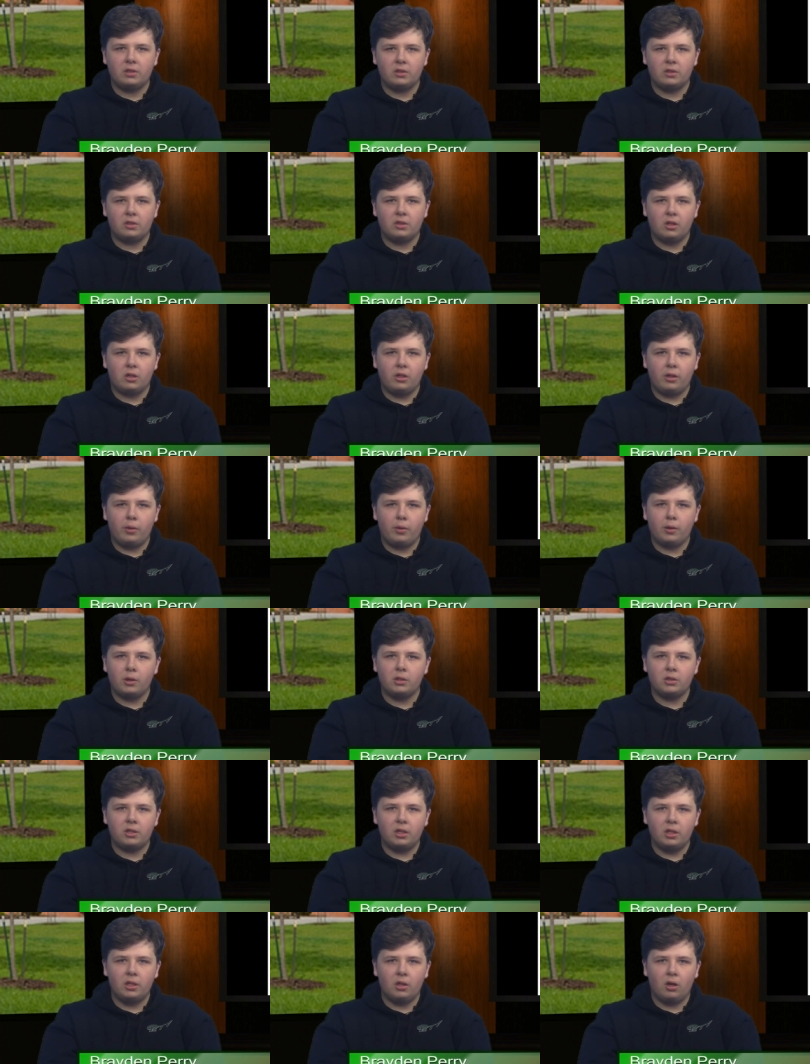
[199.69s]
Starting
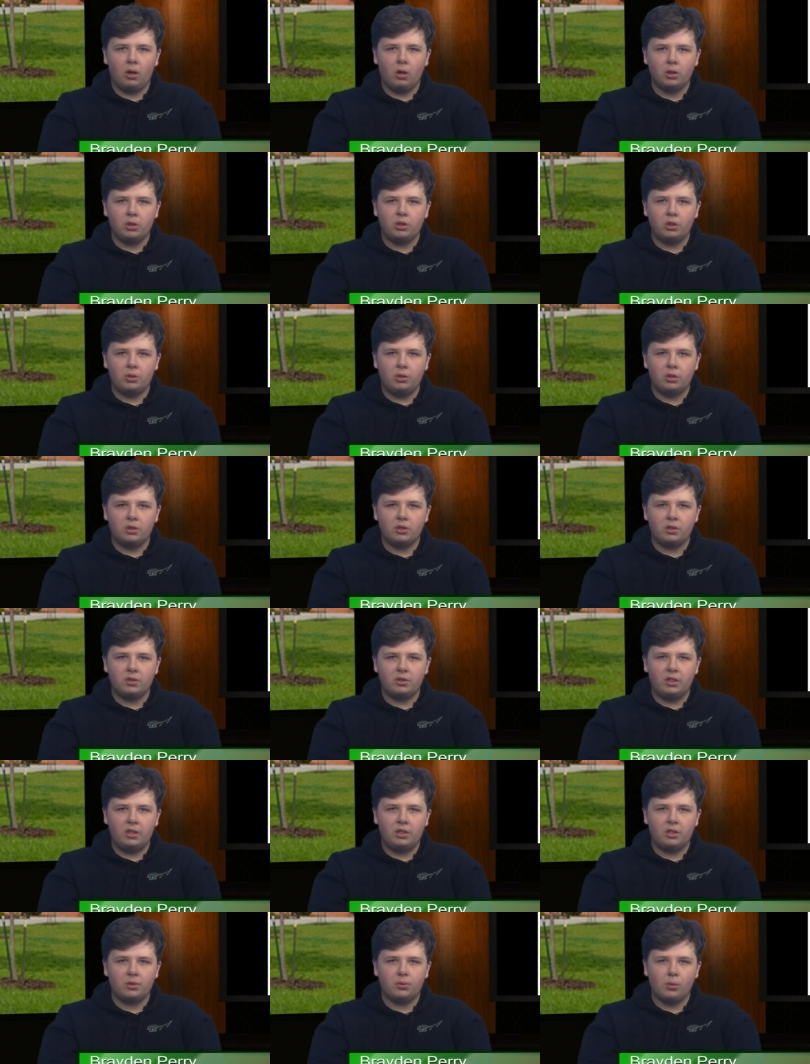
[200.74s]
Thursday, all juniors and
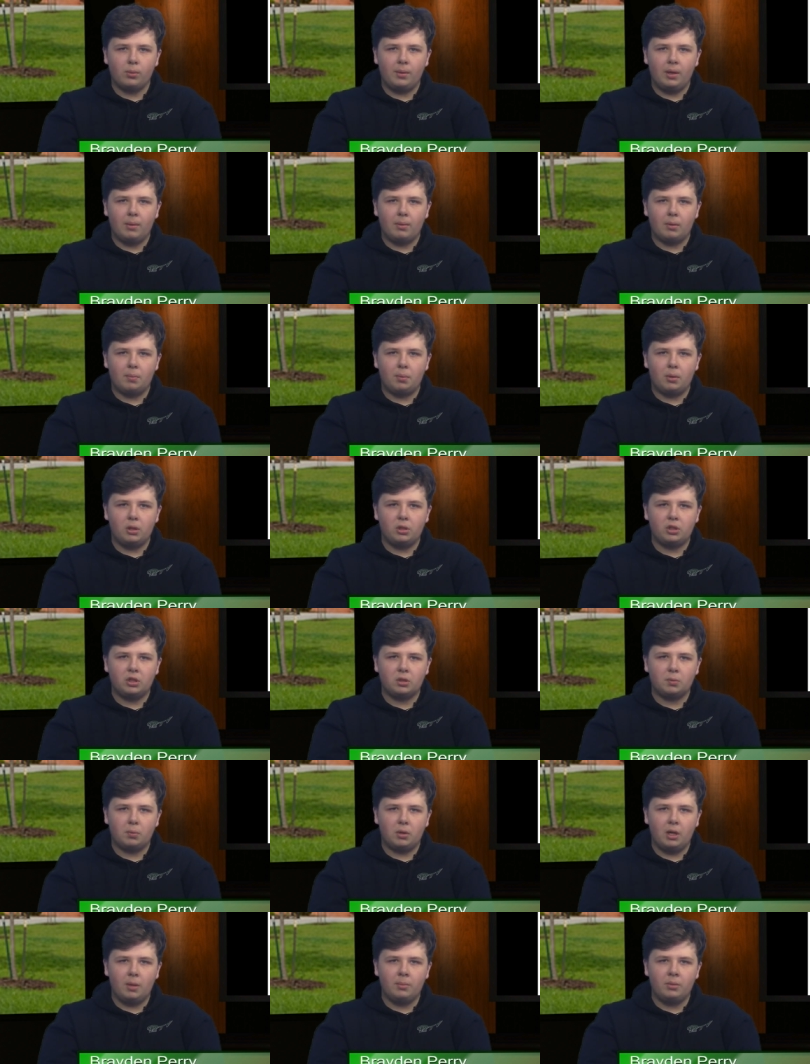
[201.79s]
seniors will be able to purchase
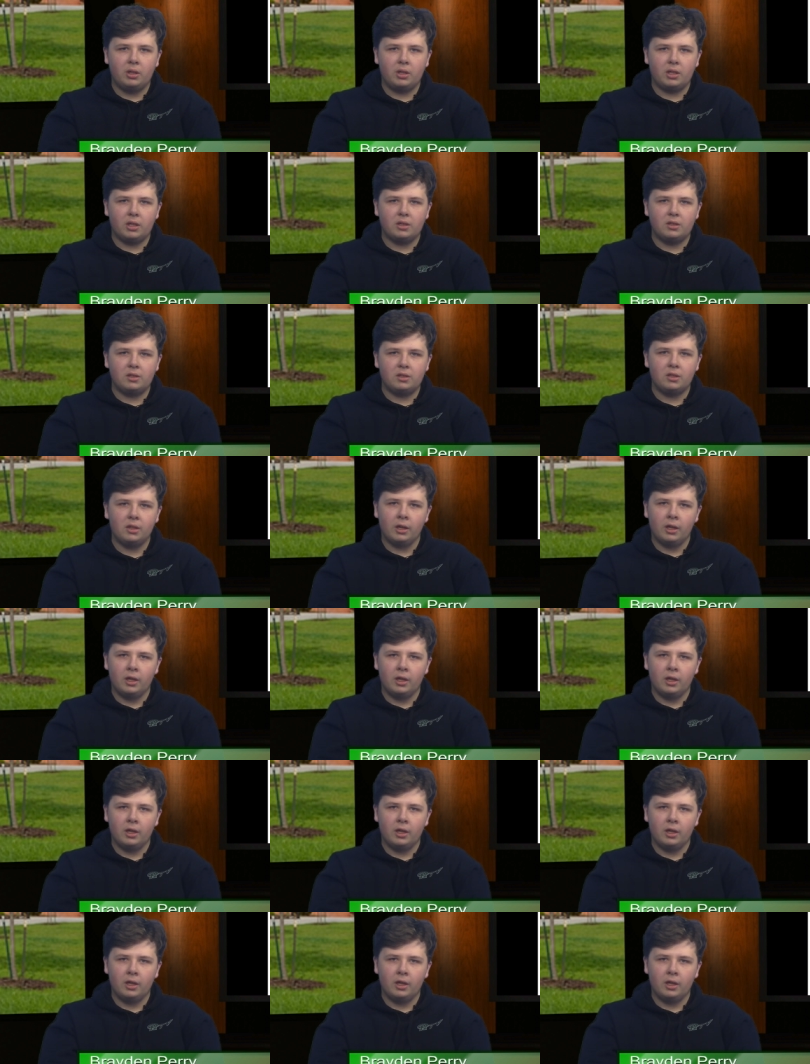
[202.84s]
prom tickets.